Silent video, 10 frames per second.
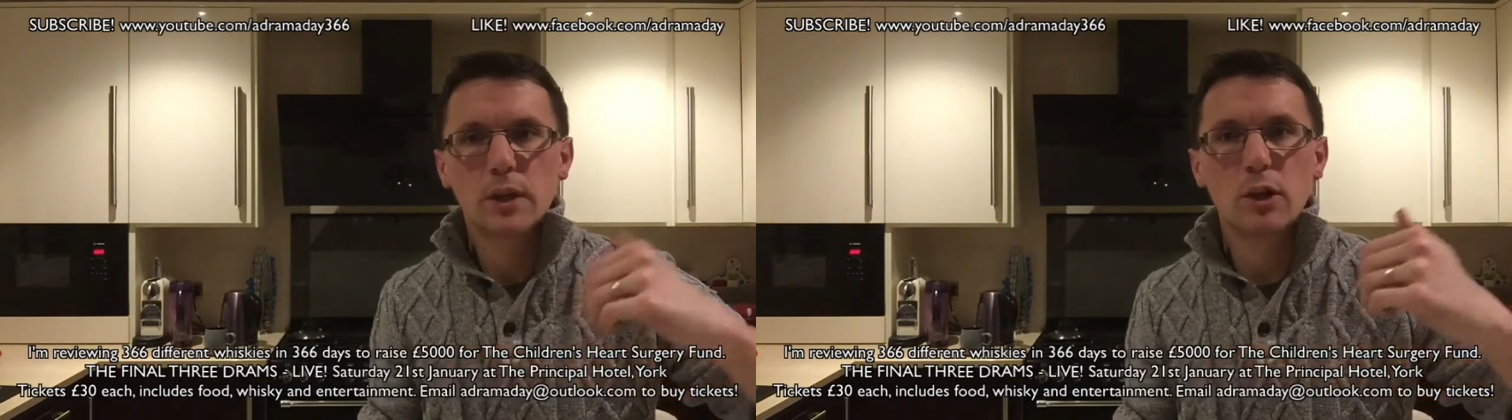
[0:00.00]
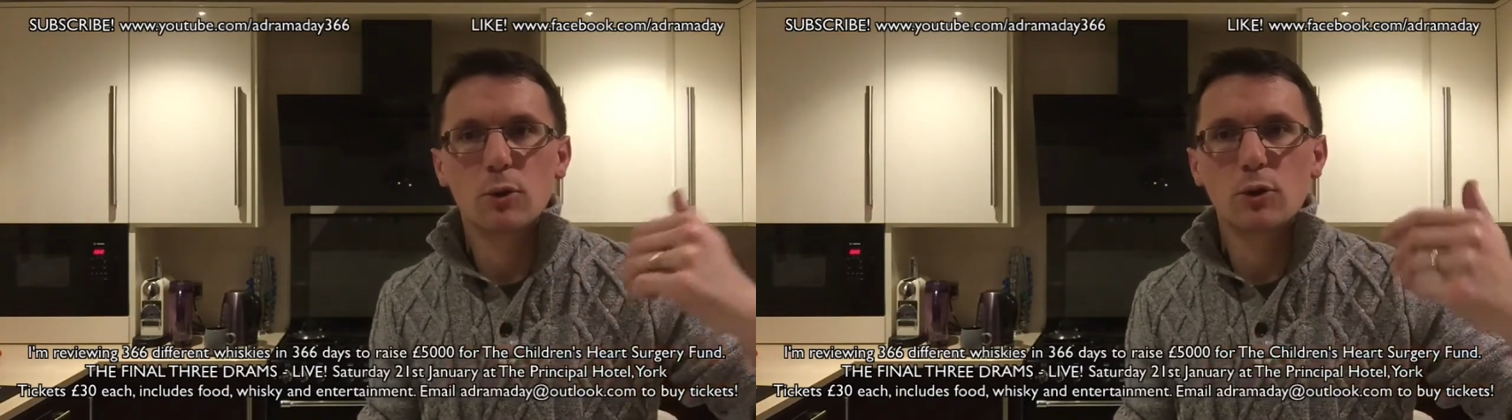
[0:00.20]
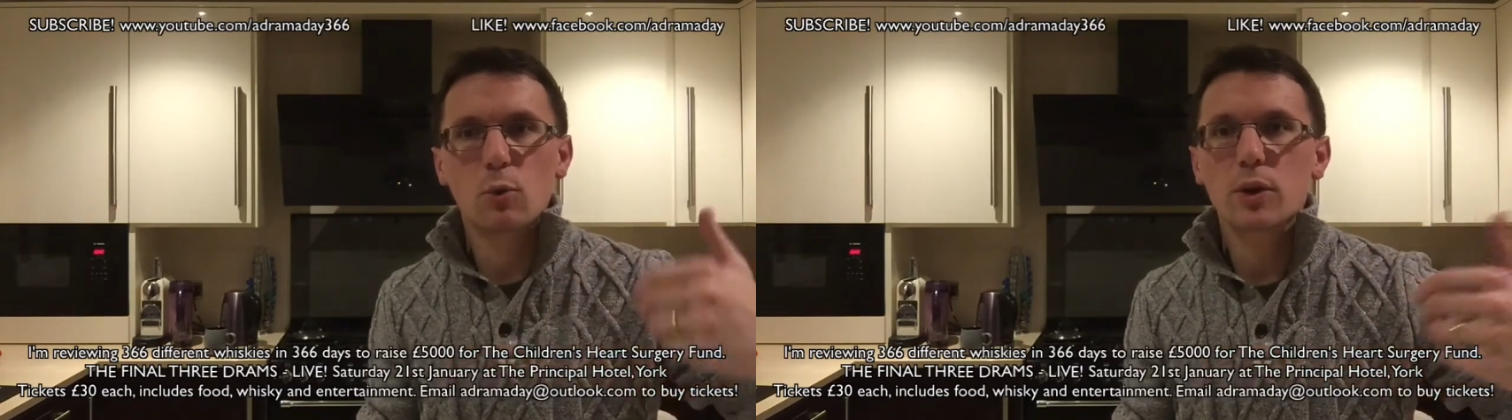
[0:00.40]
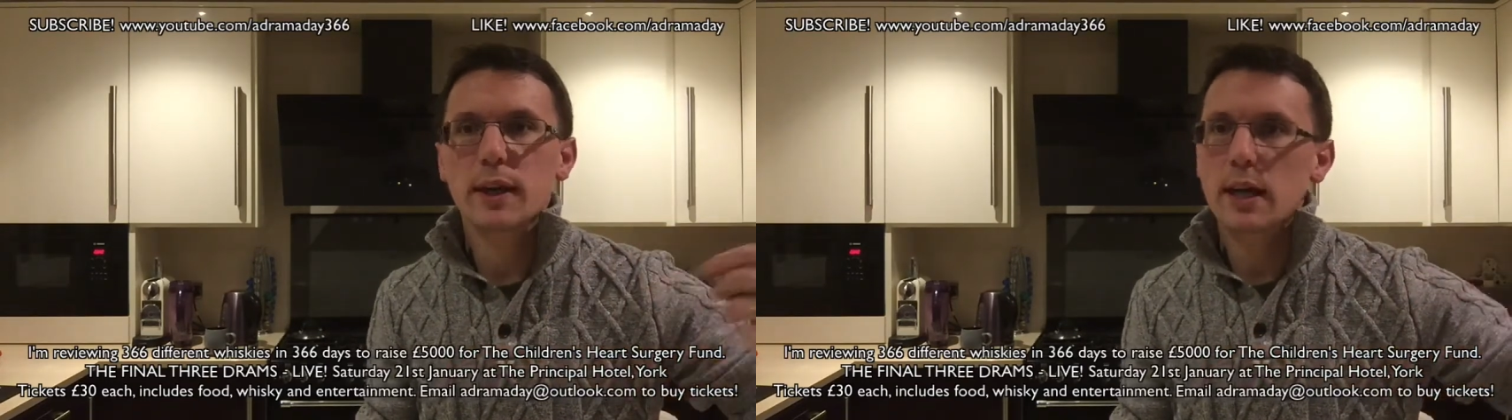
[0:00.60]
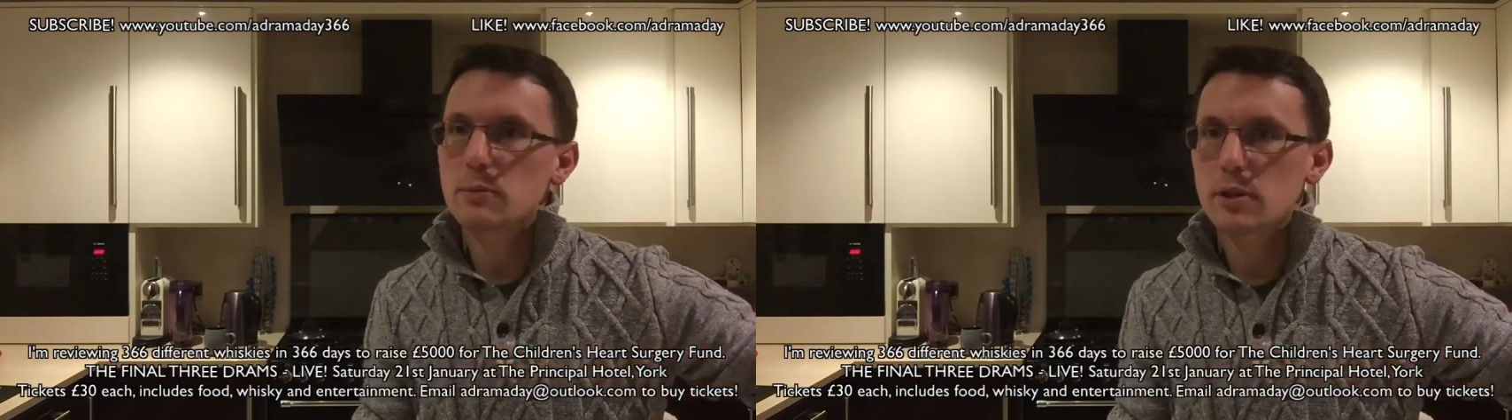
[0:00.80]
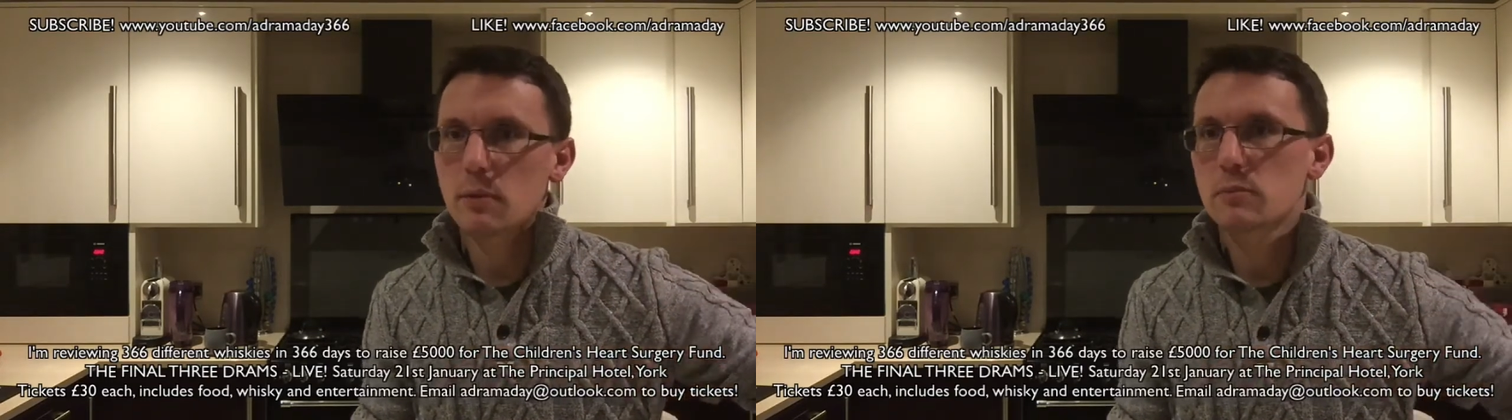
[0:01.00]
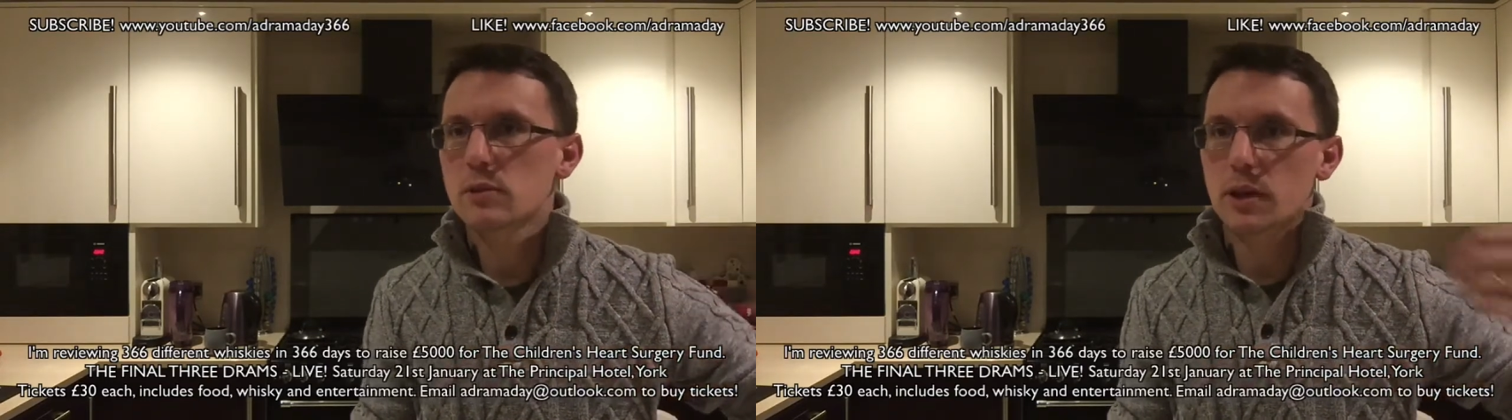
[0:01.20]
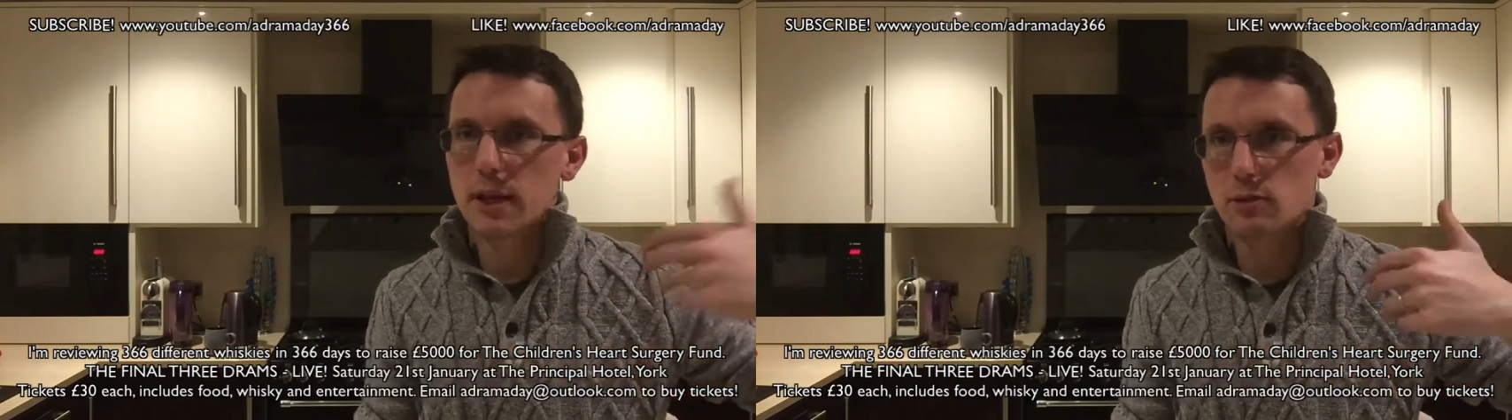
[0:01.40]
you want to keep some
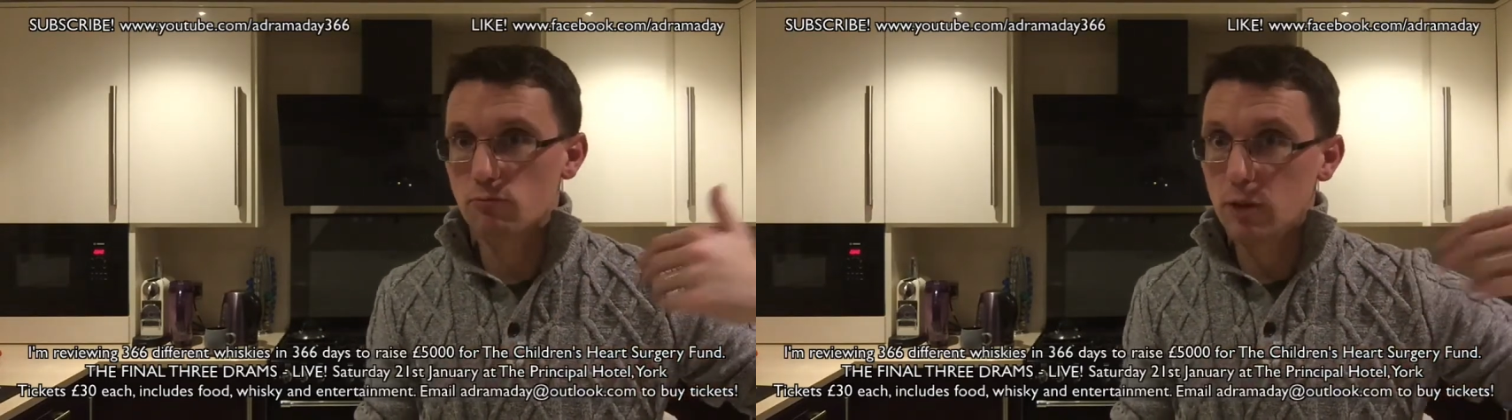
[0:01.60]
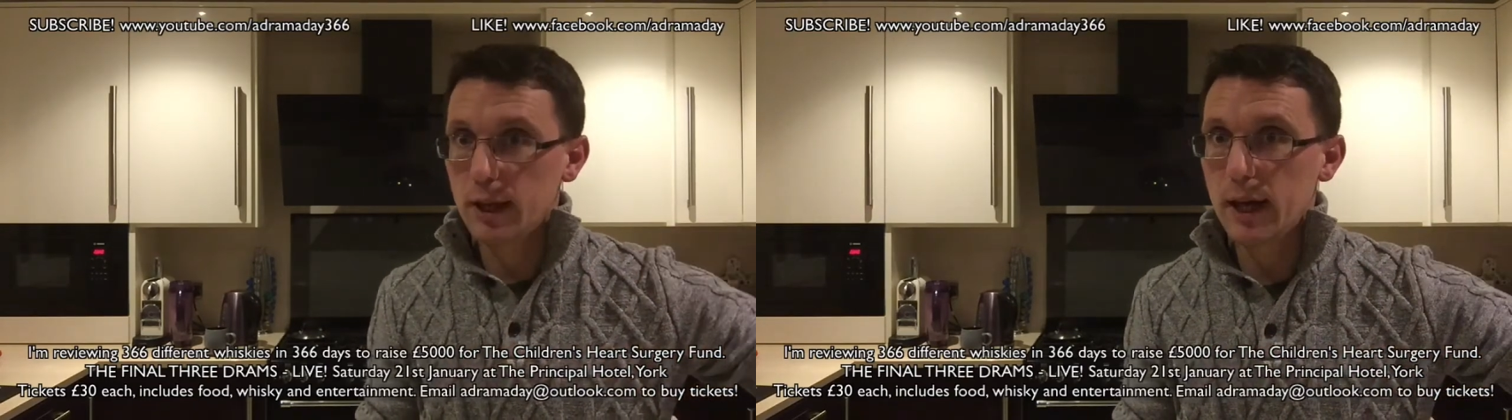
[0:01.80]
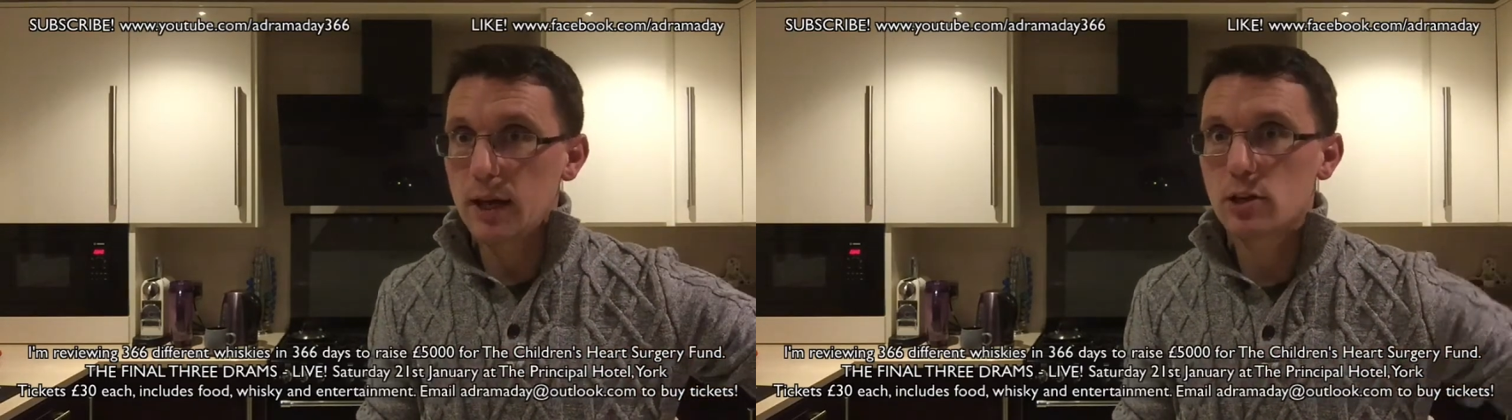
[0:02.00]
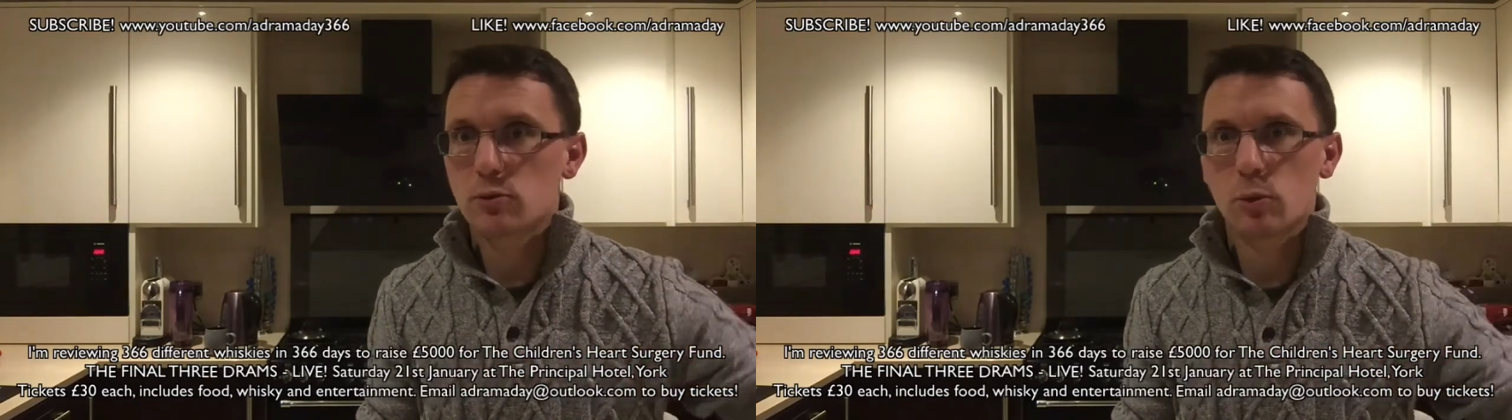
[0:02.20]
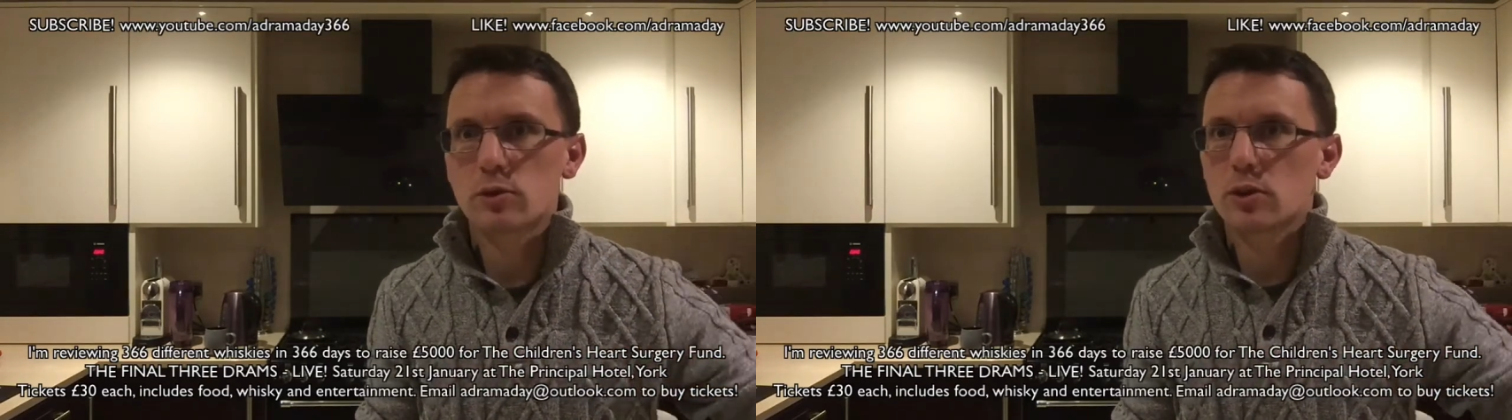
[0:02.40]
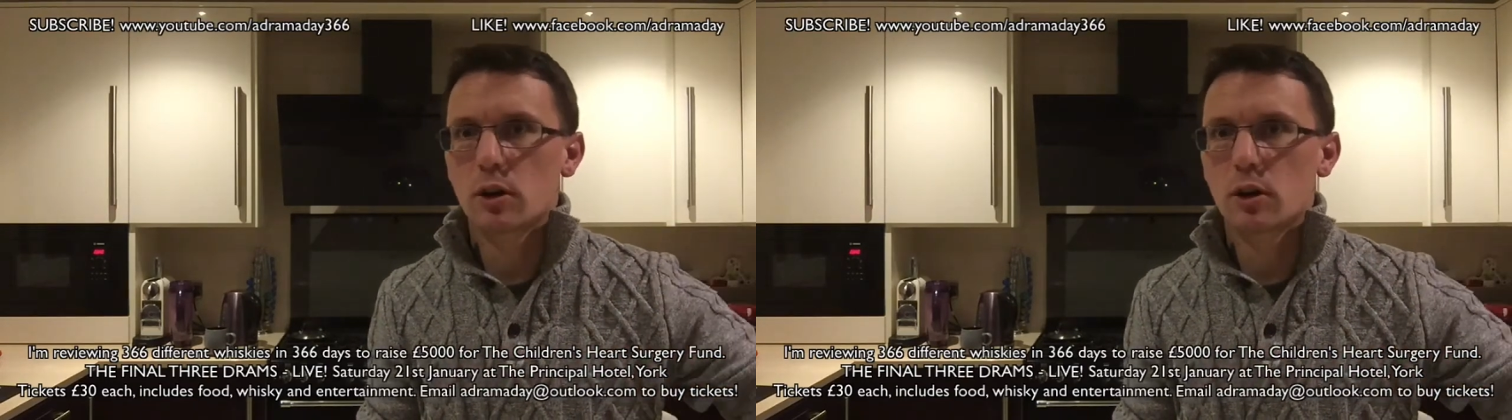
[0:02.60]
to get some really aged ones.